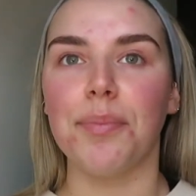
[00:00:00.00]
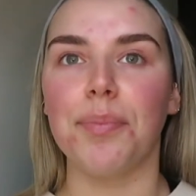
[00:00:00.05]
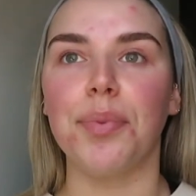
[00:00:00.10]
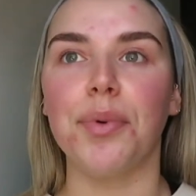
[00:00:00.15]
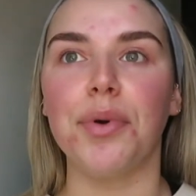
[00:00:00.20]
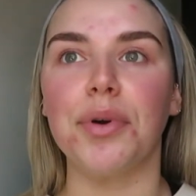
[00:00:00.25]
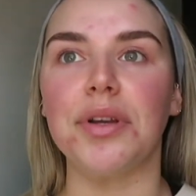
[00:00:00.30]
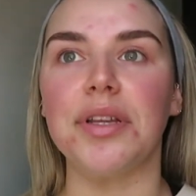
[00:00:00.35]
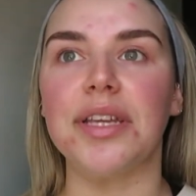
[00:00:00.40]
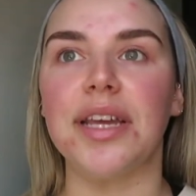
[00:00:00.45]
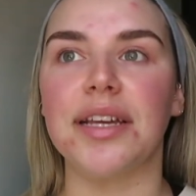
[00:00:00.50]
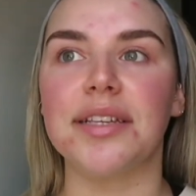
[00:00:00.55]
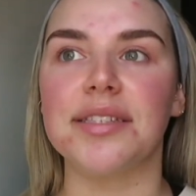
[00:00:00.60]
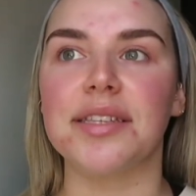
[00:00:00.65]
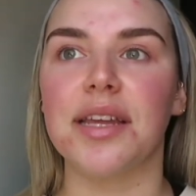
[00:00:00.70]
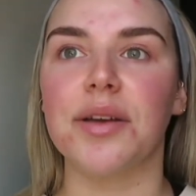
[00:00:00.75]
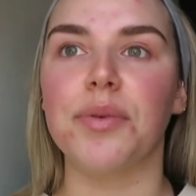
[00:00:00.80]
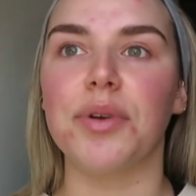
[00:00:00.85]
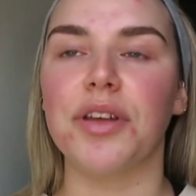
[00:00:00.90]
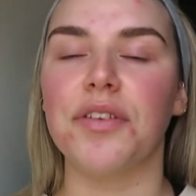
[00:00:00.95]
But
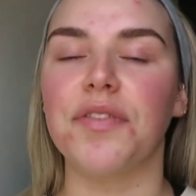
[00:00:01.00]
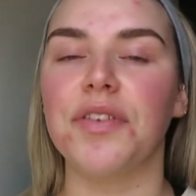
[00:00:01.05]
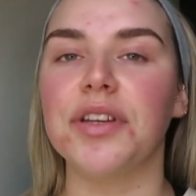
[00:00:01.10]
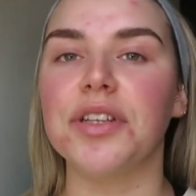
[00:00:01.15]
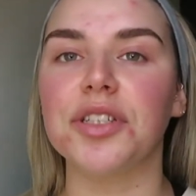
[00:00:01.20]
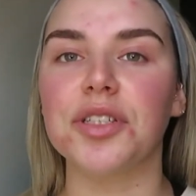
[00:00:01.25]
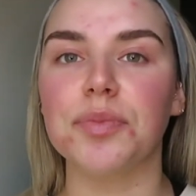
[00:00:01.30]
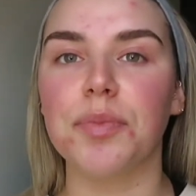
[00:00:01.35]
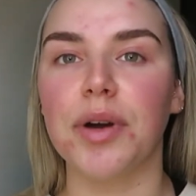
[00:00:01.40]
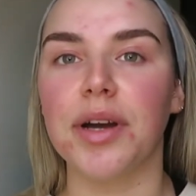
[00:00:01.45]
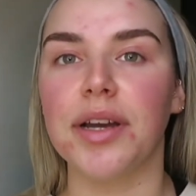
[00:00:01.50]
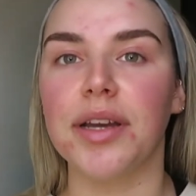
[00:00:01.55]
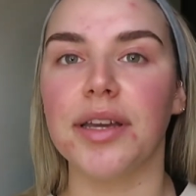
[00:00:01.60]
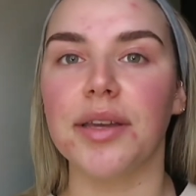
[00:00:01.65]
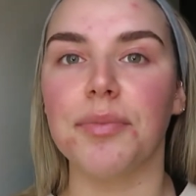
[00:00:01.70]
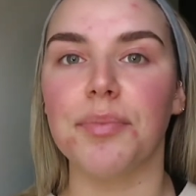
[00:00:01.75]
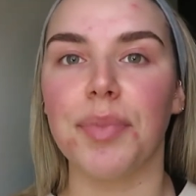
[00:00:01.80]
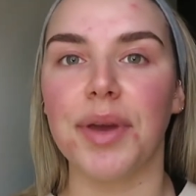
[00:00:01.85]
yesterday when I finished my